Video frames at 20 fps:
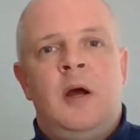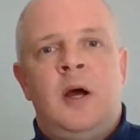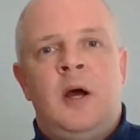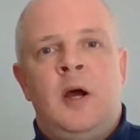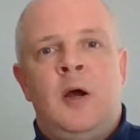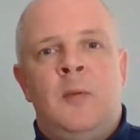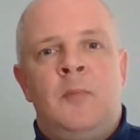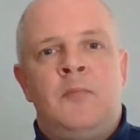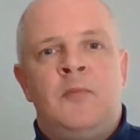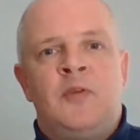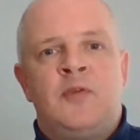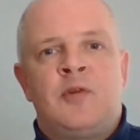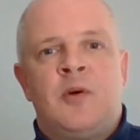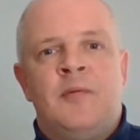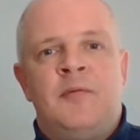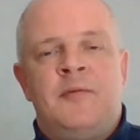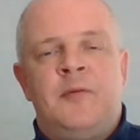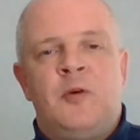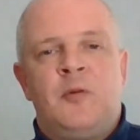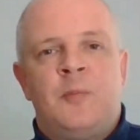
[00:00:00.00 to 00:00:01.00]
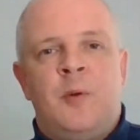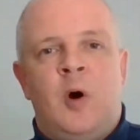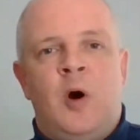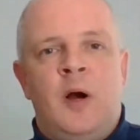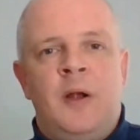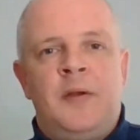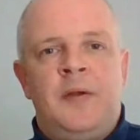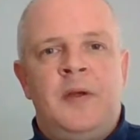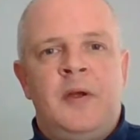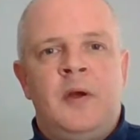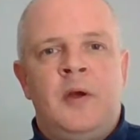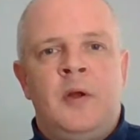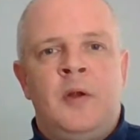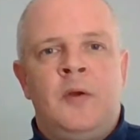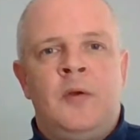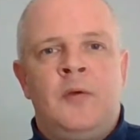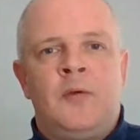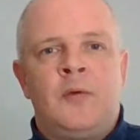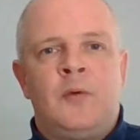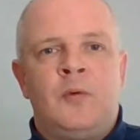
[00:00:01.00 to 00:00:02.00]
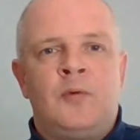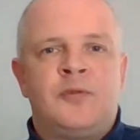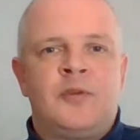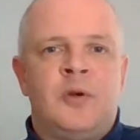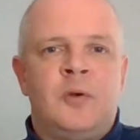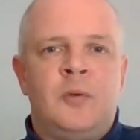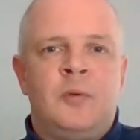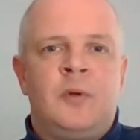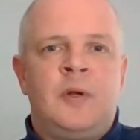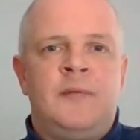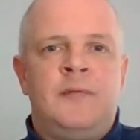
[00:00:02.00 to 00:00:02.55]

the driving force behind it, and also